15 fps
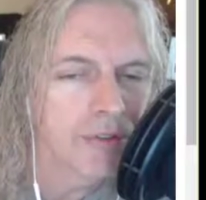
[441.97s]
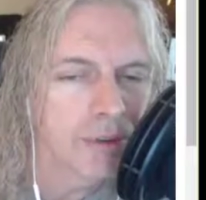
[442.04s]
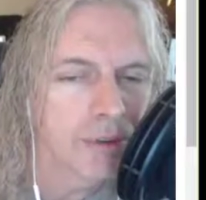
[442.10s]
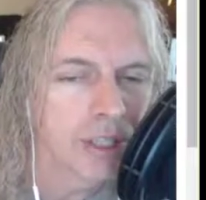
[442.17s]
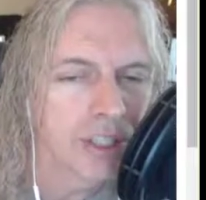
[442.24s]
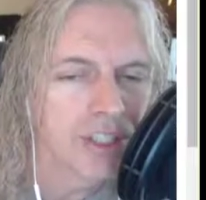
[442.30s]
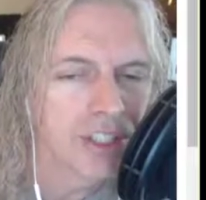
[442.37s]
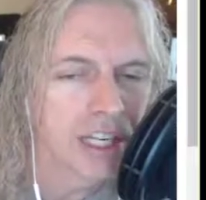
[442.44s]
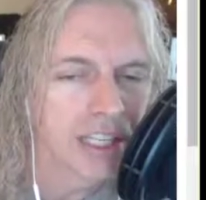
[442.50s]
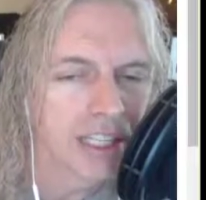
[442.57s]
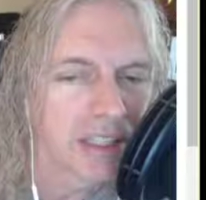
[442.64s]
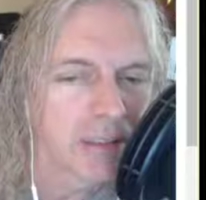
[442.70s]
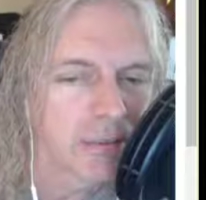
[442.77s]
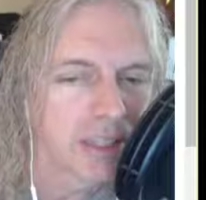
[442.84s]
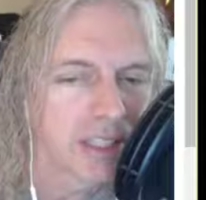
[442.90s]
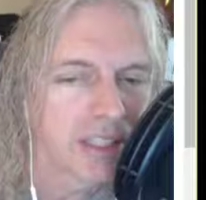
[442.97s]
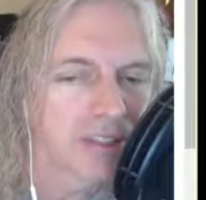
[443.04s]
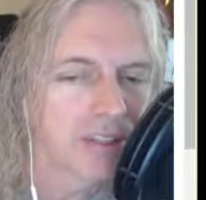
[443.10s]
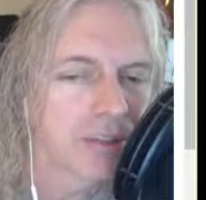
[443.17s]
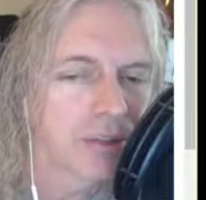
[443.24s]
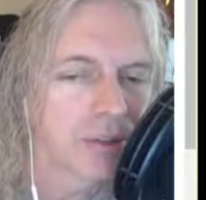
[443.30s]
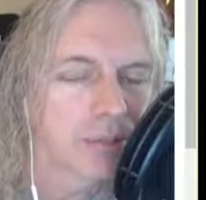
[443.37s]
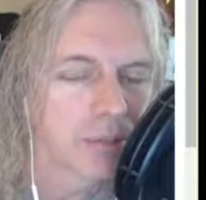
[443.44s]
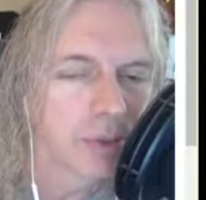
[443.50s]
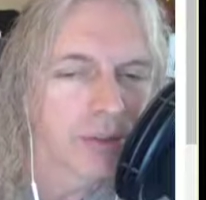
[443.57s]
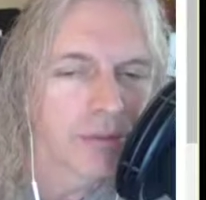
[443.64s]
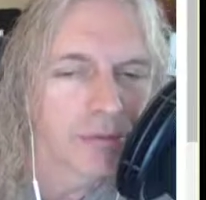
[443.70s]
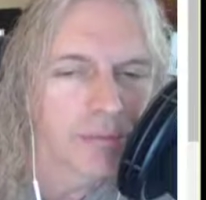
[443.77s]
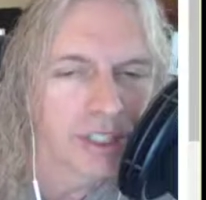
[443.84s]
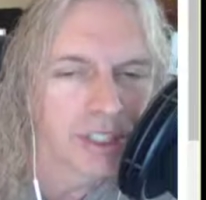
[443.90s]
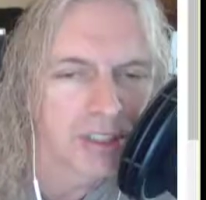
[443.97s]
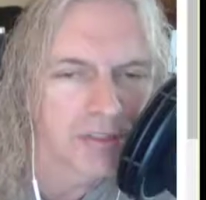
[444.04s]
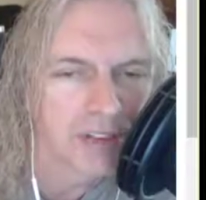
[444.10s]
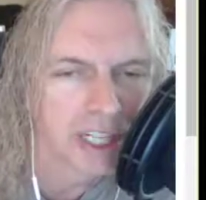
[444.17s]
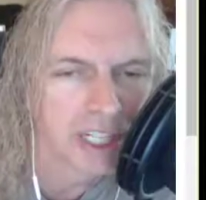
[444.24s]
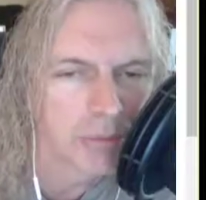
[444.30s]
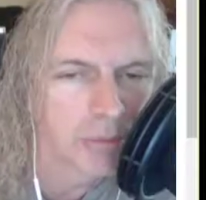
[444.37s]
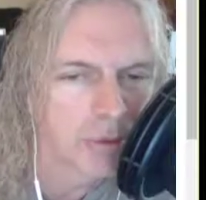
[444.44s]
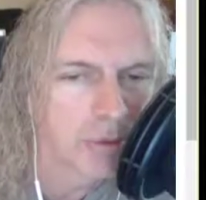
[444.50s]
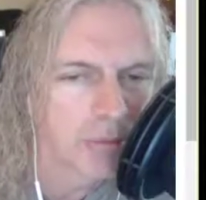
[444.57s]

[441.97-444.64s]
If you want to check into these, there's more information available.